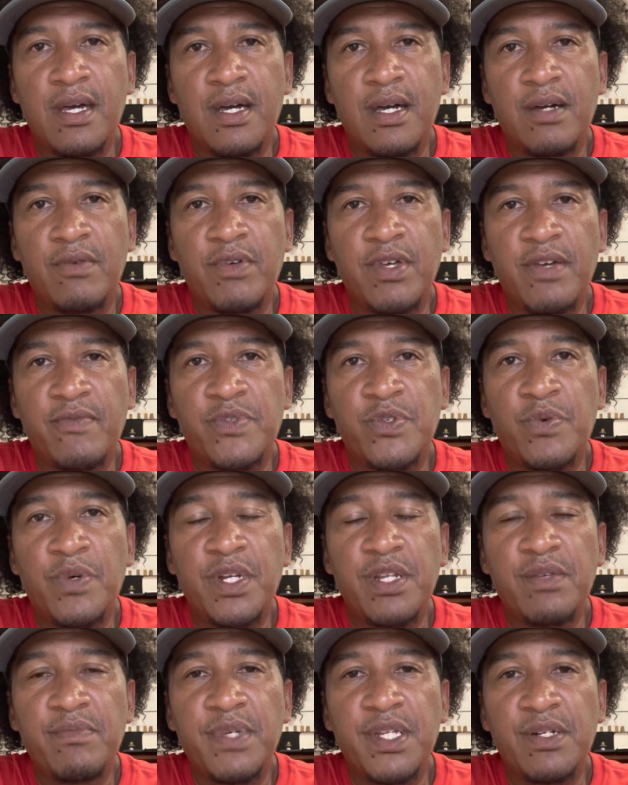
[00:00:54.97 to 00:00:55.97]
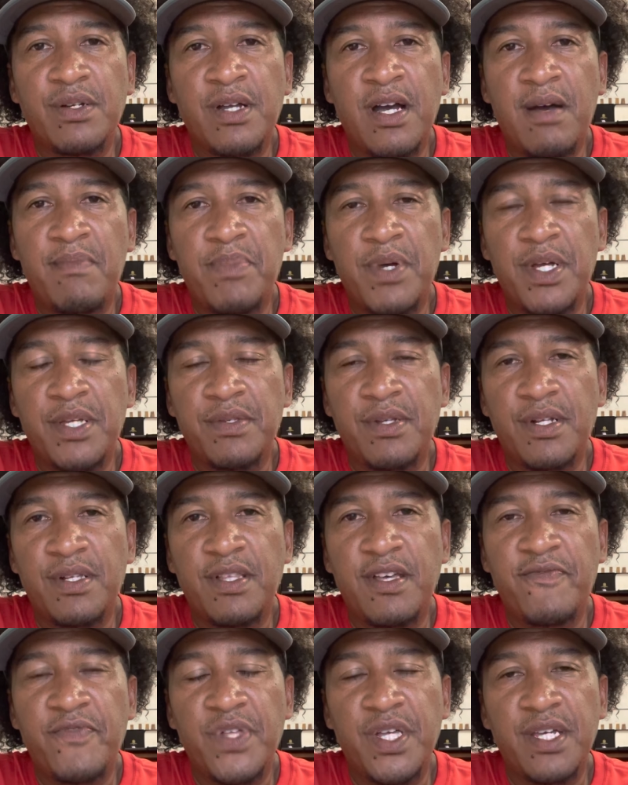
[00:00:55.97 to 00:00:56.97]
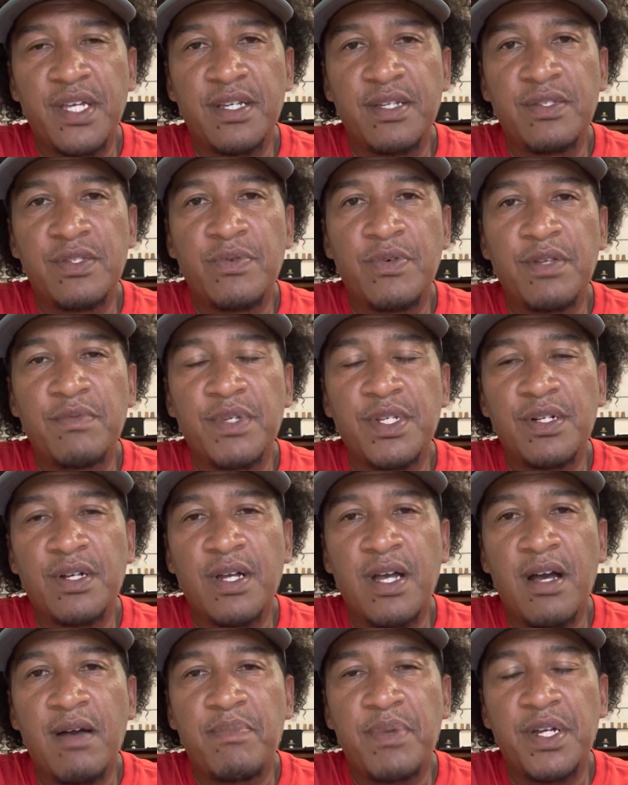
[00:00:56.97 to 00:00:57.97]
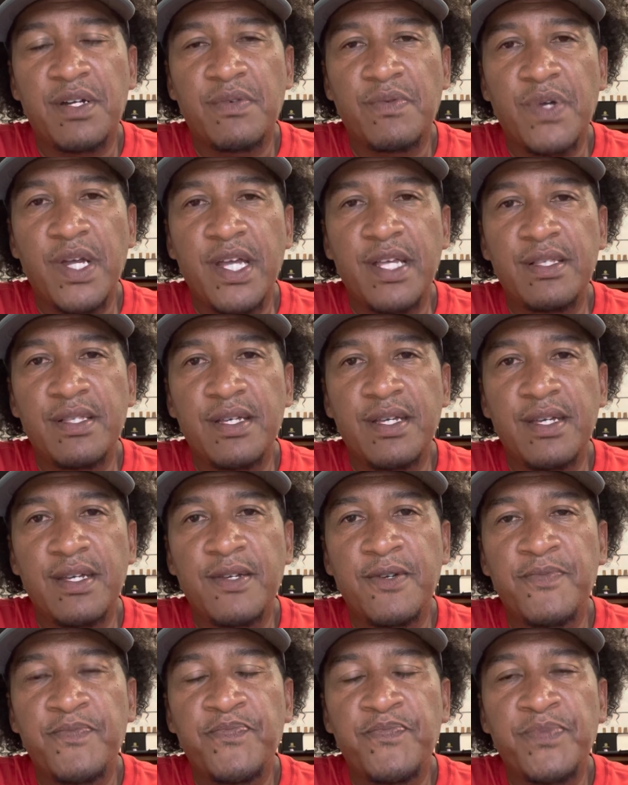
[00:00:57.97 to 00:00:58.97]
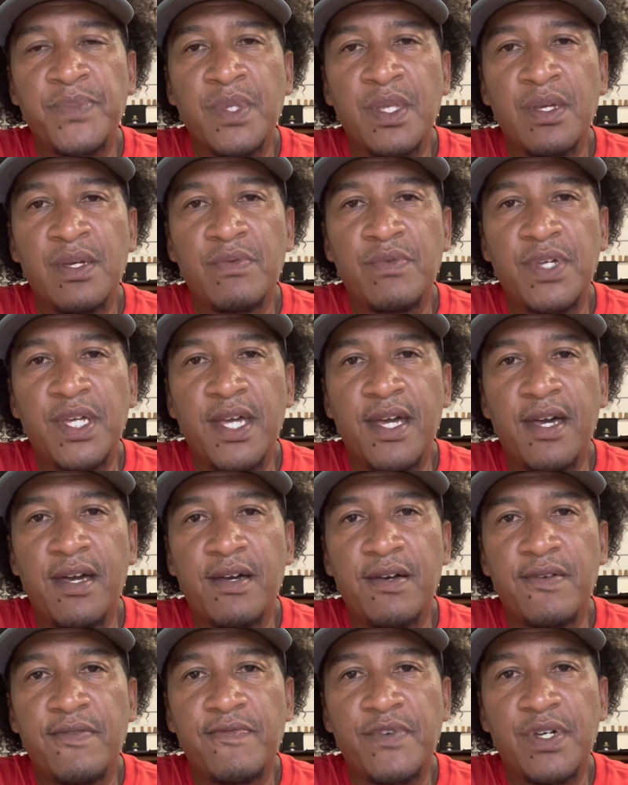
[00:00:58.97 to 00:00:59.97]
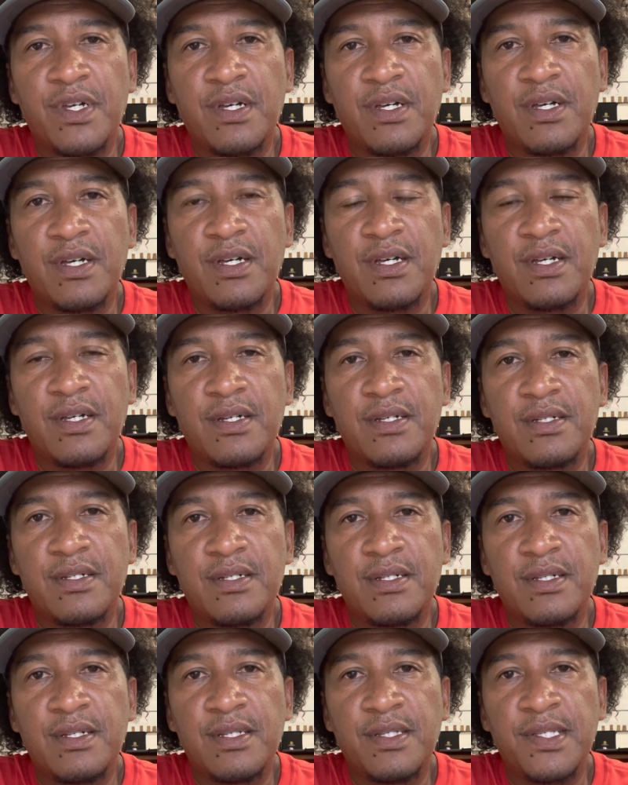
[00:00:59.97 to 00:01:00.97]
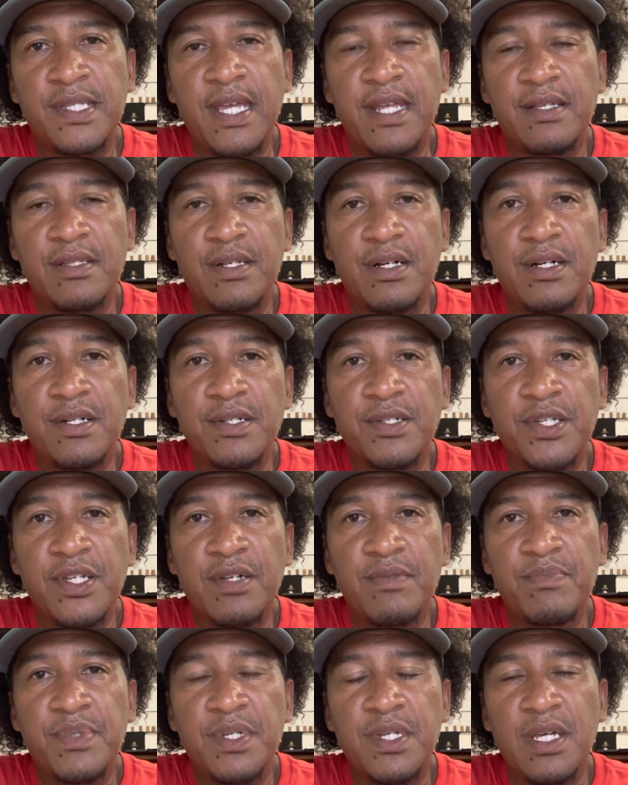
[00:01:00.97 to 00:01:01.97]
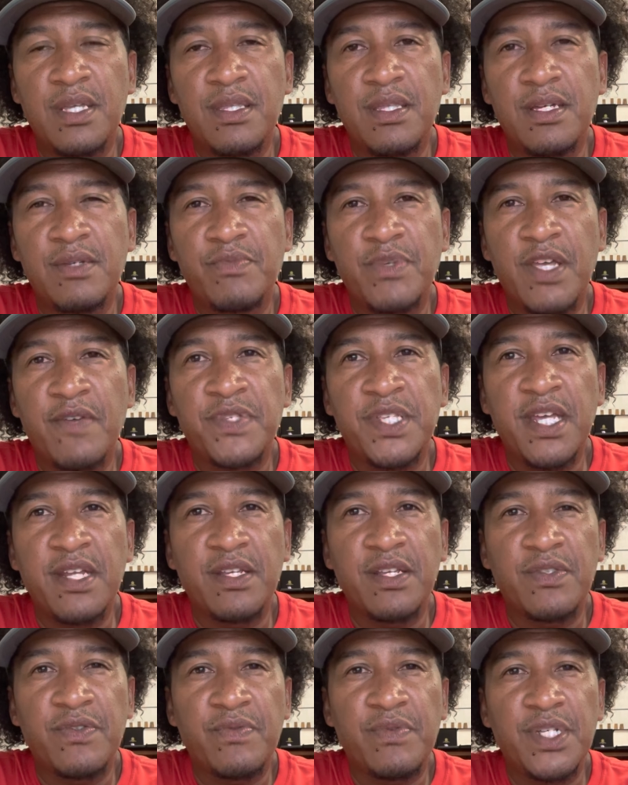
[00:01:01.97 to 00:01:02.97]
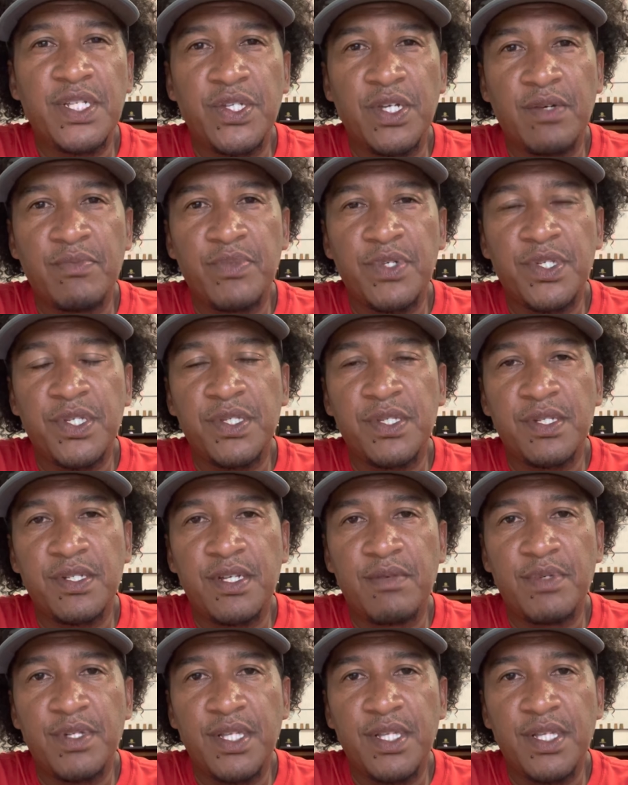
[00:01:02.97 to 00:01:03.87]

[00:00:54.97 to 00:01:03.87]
We have 20-meter hop on our left leg, 20-meter hop on our right leg. We have a standing long jump, and then we have standing 3 jump, which is a double